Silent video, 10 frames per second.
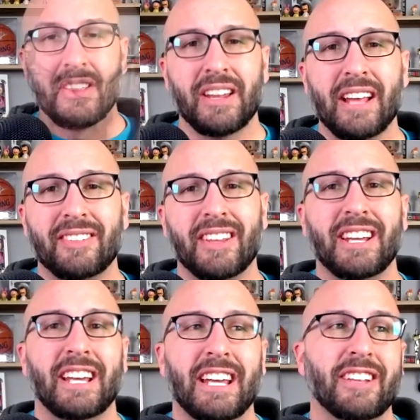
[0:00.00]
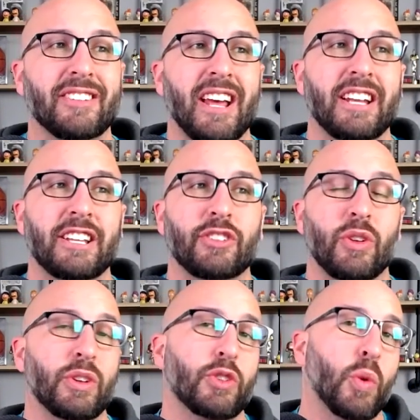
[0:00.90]
The nice thing is that he's
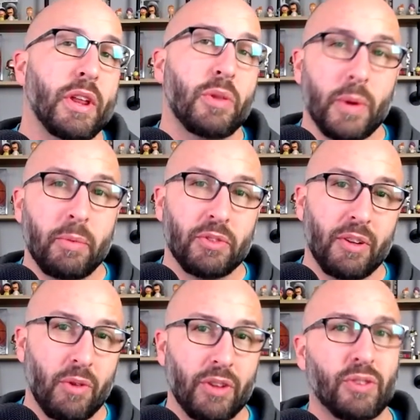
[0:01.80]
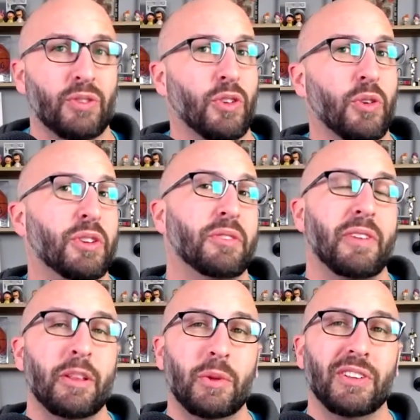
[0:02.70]
only 23% rostered, so he's
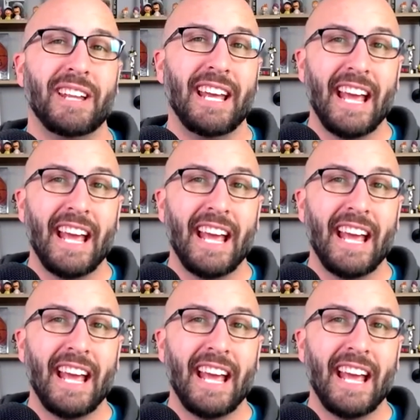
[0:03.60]
available in